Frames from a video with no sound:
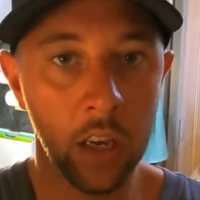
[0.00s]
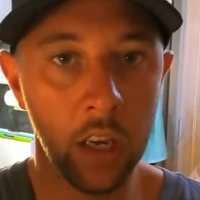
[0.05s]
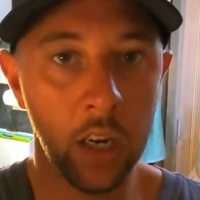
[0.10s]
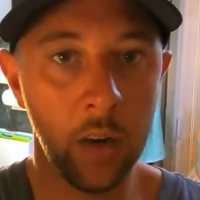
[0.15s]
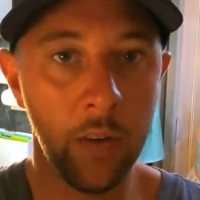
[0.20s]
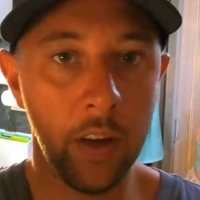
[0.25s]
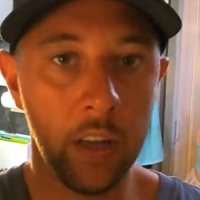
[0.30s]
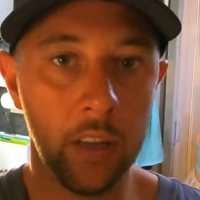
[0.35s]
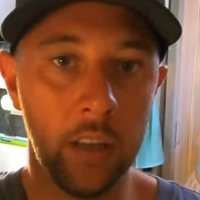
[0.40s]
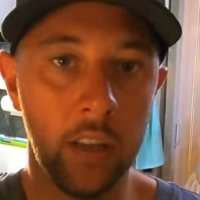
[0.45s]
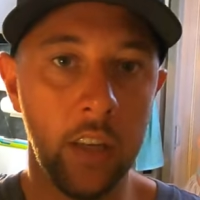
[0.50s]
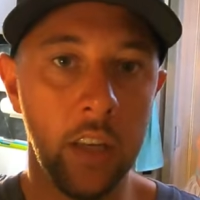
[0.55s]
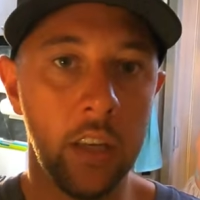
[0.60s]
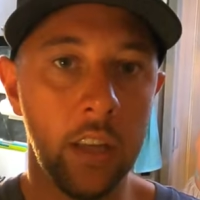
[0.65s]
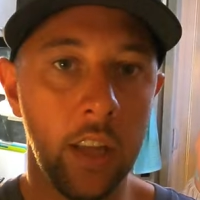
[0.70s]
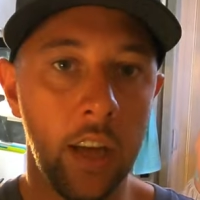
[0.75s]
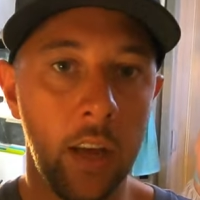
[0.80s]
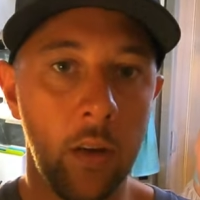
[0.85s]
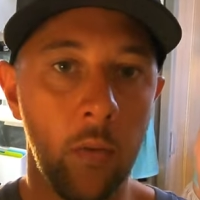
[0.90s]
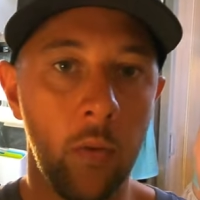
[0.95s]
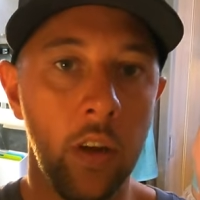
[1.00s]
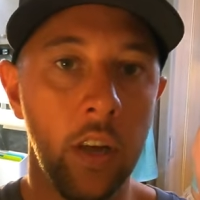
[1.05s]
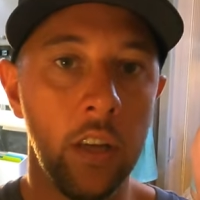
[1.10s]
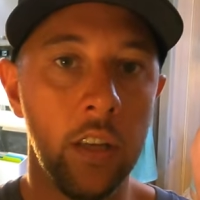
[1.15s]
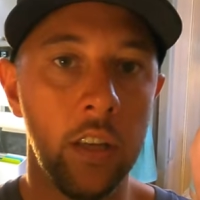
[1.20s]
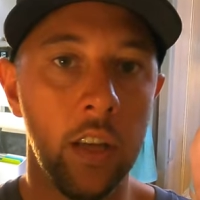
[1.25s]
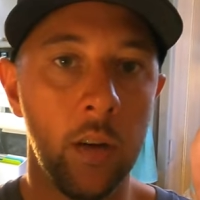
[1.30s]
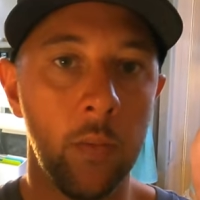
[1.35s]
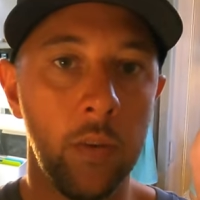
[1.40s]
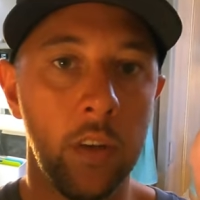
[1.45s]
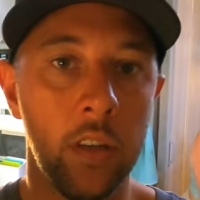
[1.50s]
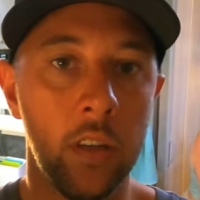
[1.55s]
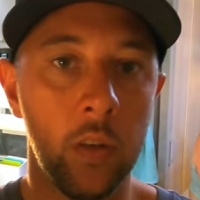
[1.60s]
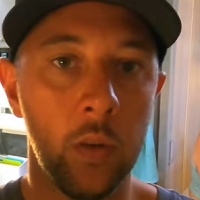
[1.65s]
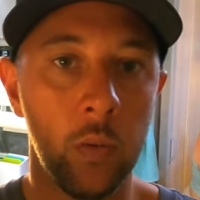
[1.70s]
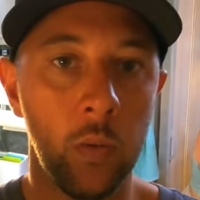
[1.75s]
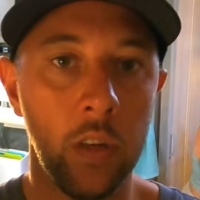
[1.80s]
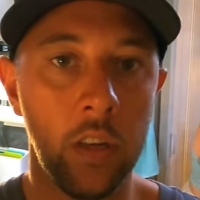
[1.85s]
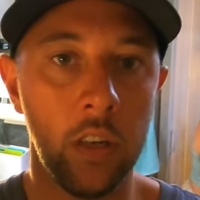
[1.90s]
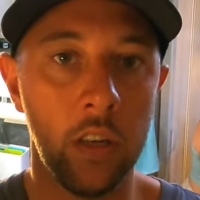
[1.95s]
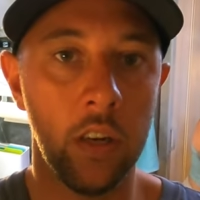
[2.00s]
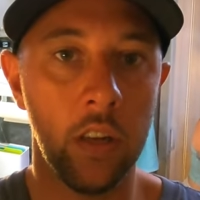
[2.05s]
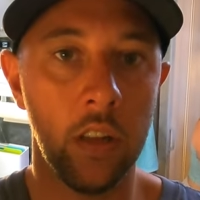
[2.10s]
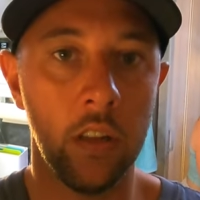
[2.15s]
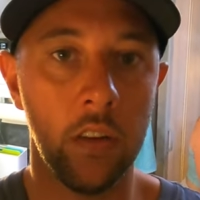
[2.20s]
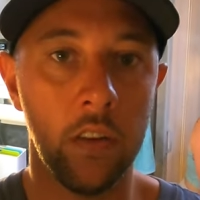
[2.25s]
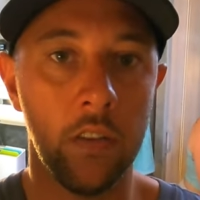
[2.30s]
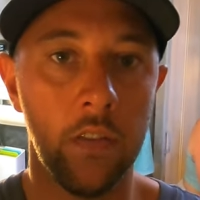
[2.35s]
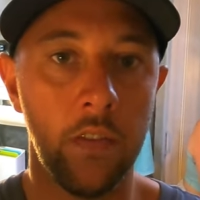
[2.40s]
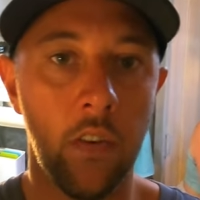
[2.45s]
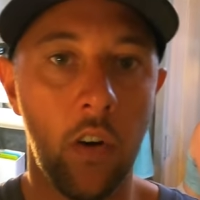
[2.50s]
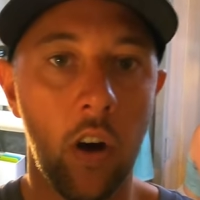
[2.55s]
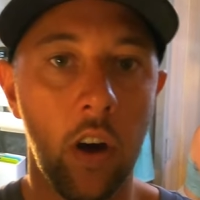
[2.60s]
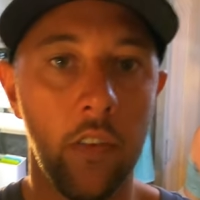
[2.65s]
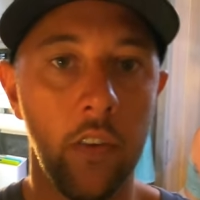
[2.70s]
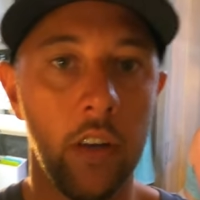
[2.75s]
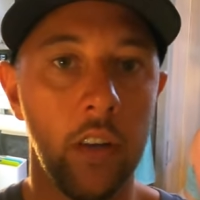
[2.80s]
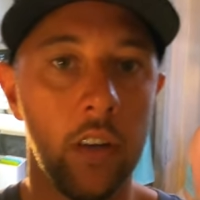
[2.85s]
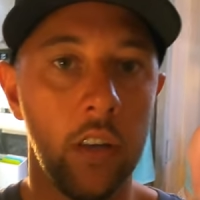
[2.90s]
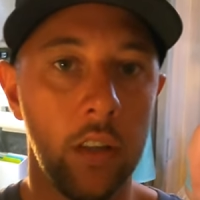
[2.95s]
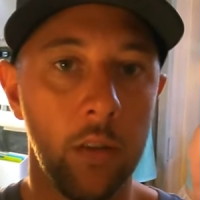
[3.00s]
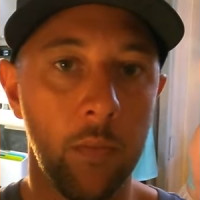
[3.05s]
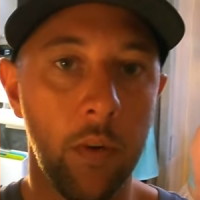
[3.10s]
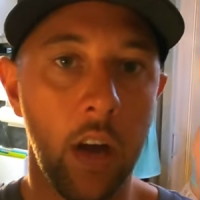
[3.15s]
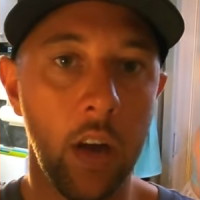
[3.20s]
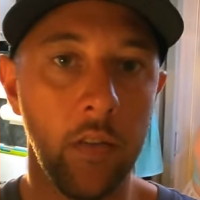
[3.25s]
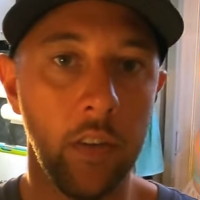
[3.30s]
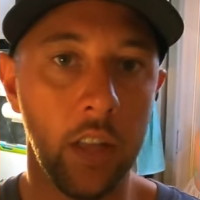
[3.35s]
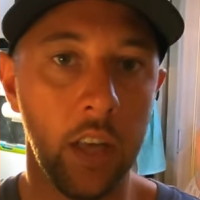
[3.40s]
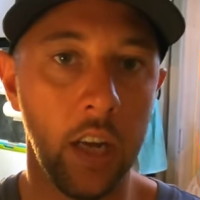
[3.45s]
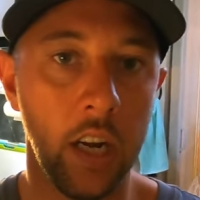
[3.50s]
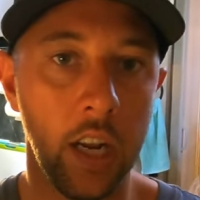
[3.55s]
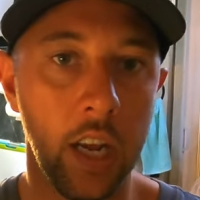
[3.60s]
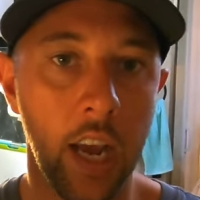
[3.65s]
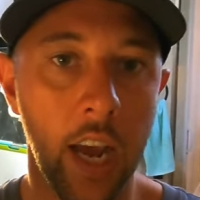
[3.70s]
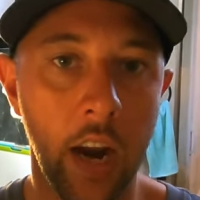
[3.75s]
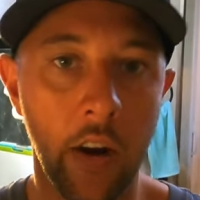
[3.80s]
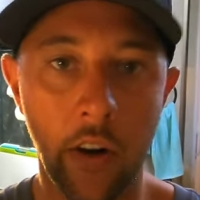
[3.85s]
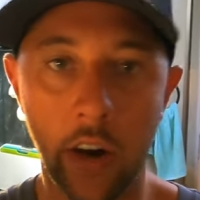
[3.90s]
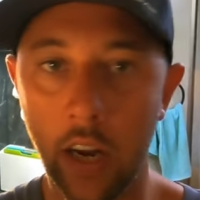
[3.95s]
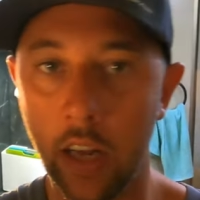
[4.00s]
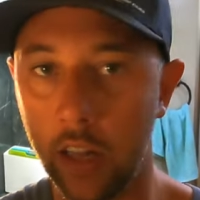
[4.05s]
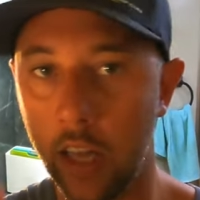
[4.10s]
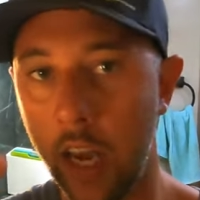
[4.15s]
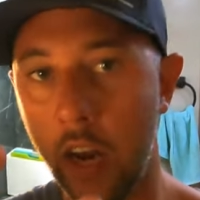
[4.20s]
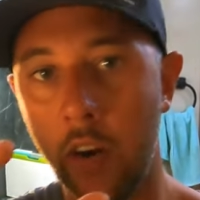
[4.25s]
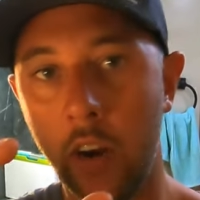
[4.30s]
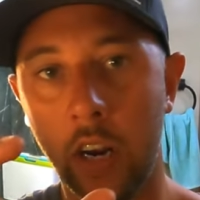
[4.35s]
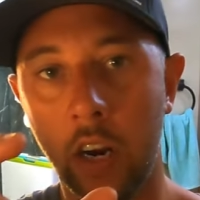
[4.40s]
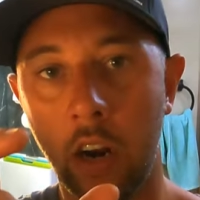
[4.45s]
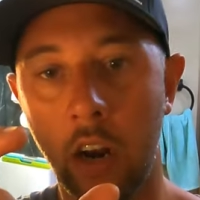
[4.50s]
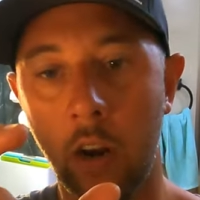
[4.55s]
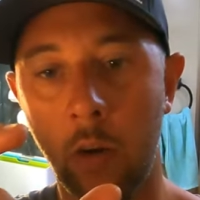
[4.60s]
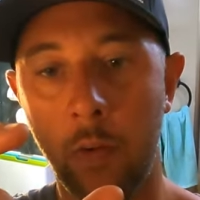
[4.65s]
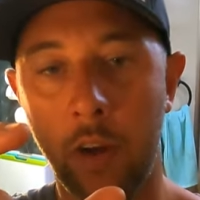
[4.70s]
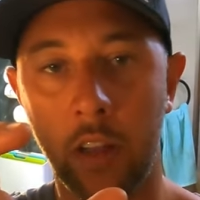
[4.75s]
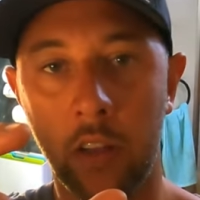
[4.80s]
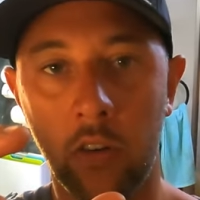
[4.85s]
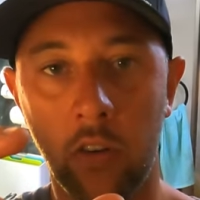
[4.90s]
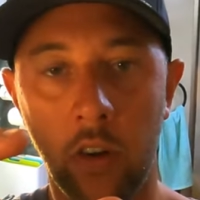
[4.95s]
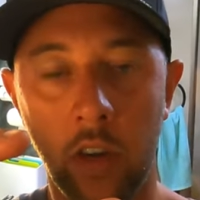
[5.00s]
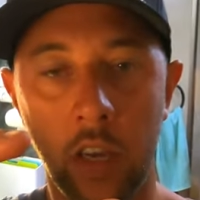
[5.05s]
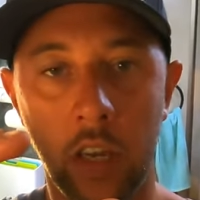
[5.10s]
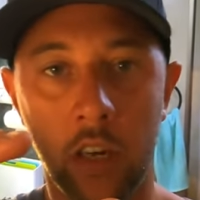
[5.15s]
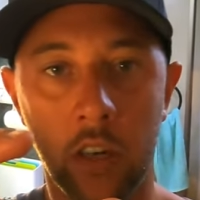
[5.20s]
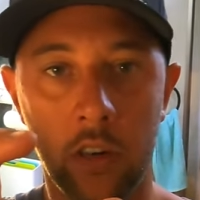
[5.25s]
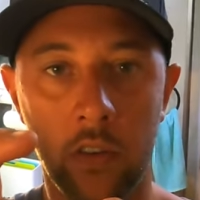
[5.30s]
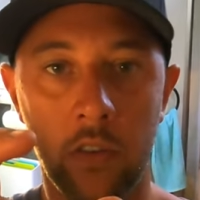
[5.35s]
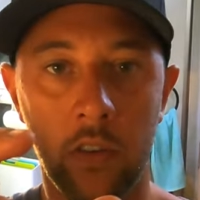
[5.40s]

In about six to eight weeks, they'll be switched to the five inch. At the moment, they're eating herring, and the herring are only about three inch.